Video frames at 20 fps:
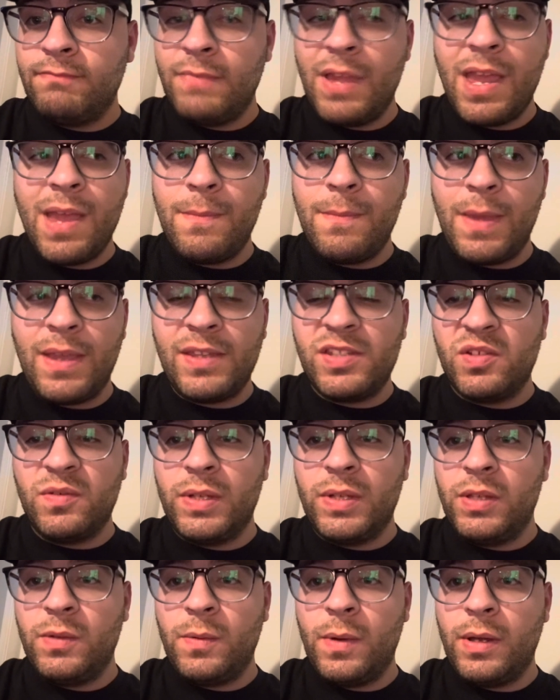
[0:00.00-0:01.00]
it makes you
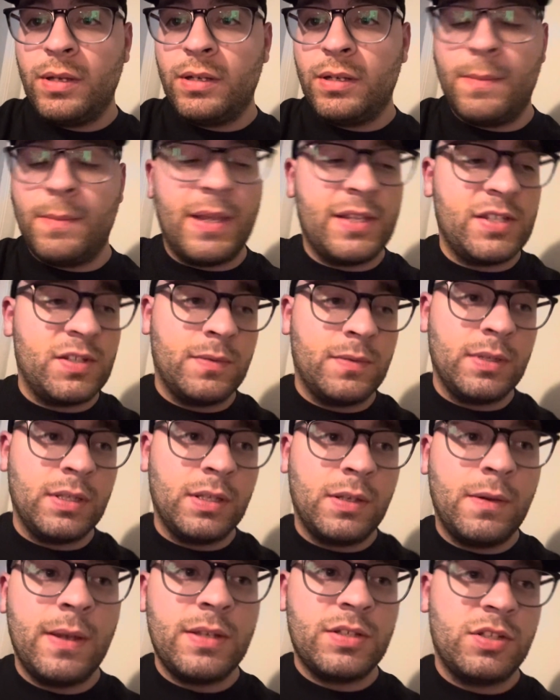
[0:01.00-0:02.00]
really wonder. It makes you really
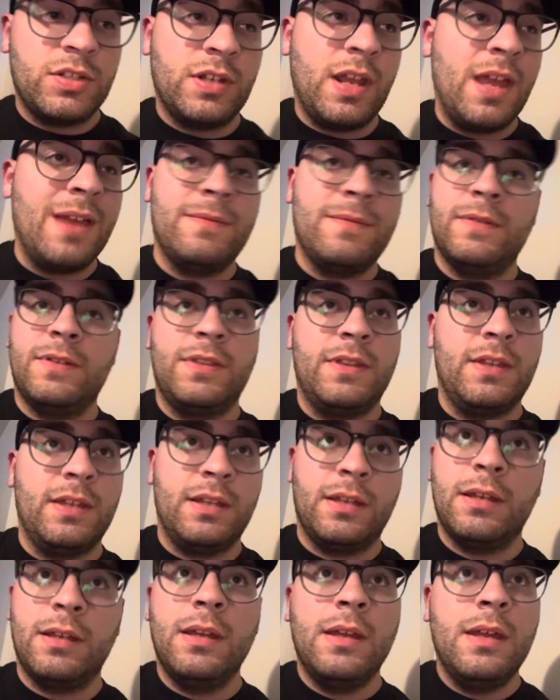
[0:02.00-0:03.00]
question
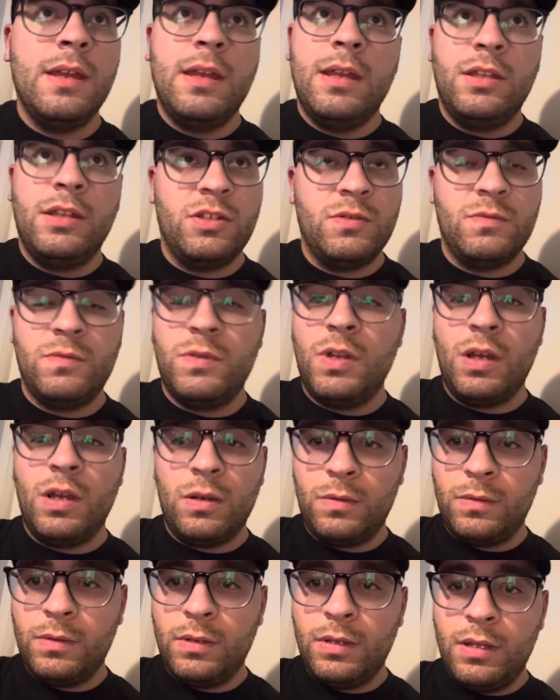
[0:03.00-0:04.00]
everything you
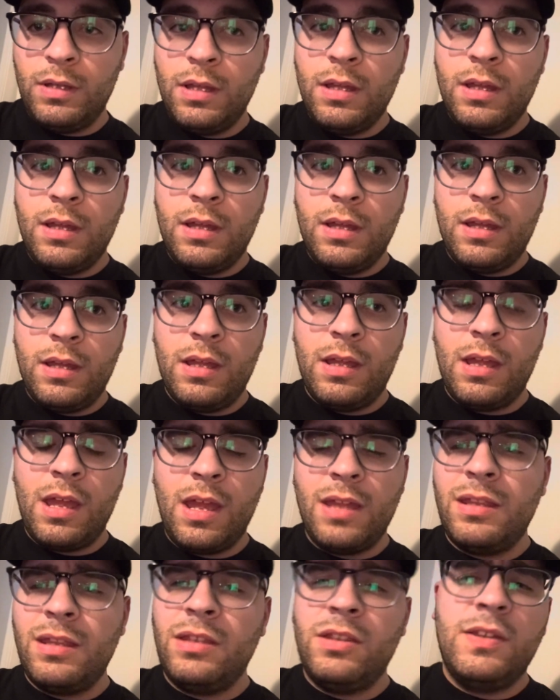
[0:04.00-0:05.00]
know.
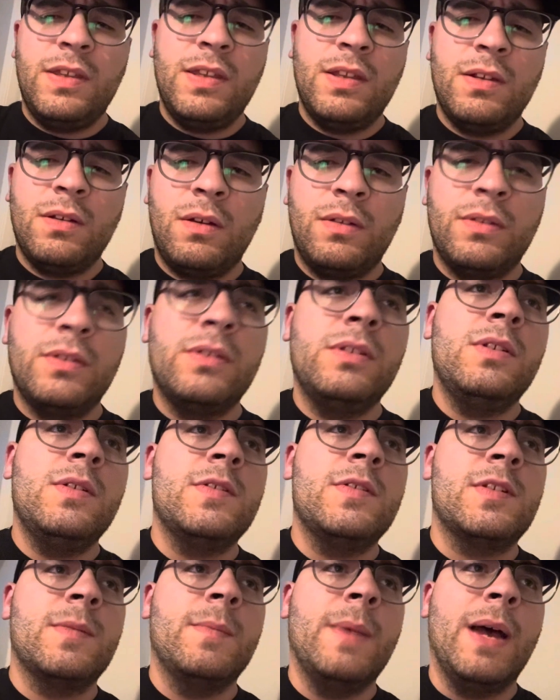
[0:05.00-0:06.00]
And then you hear all the
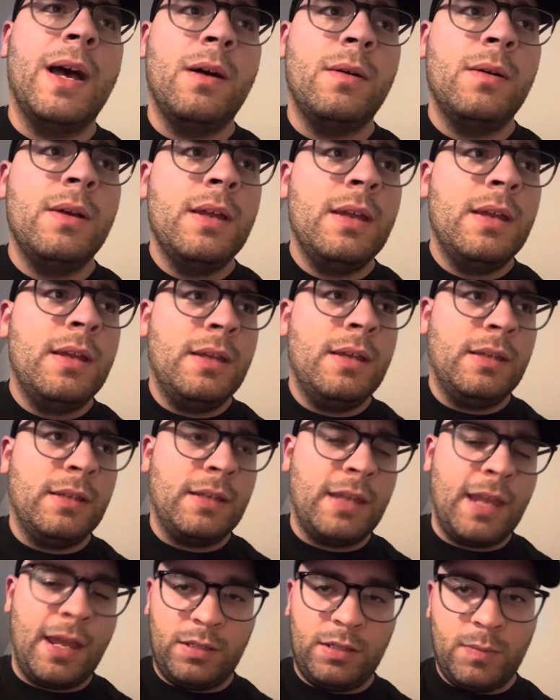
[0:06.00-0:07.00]
news about
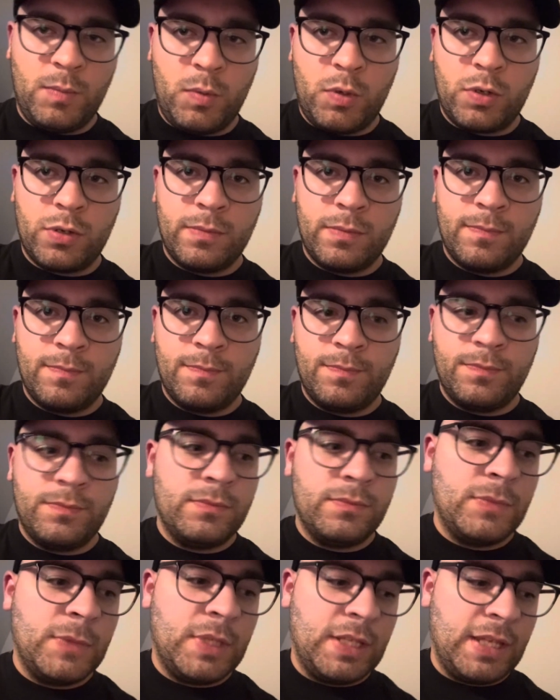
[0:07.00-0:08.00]
Kellen Moore.
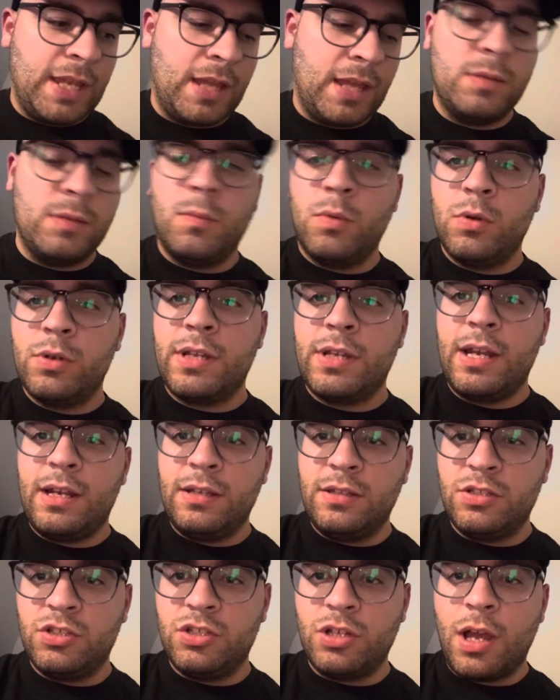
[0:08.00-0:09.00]
Kellen Moore getting
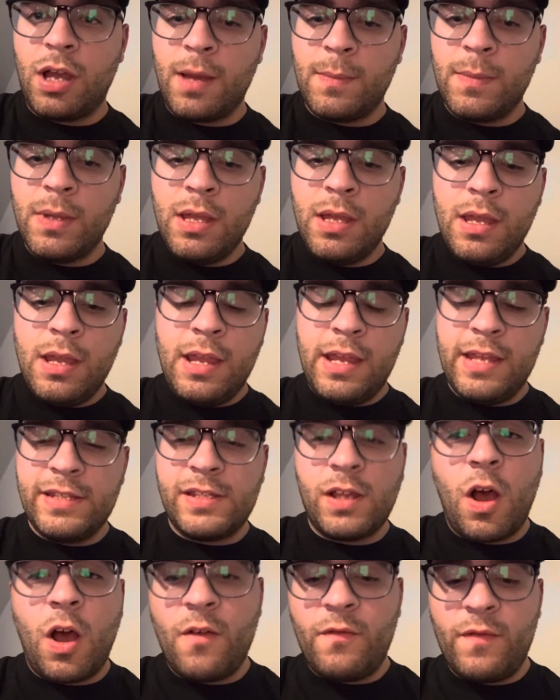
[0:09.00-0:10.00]
the job. His
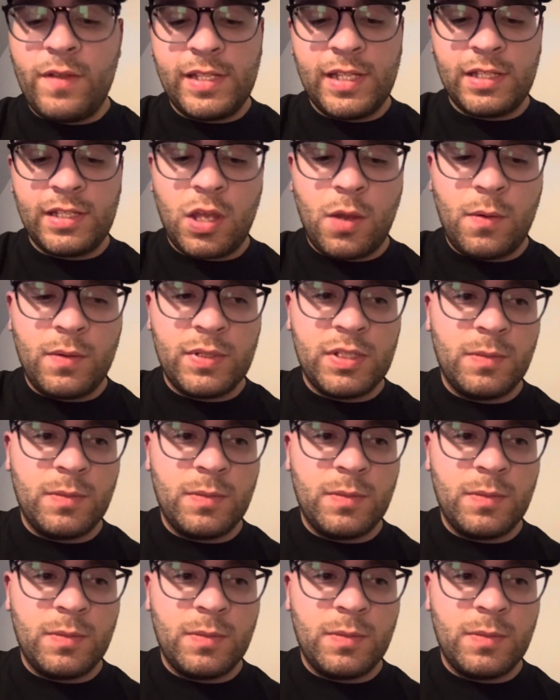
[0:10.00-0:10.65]
offense is going to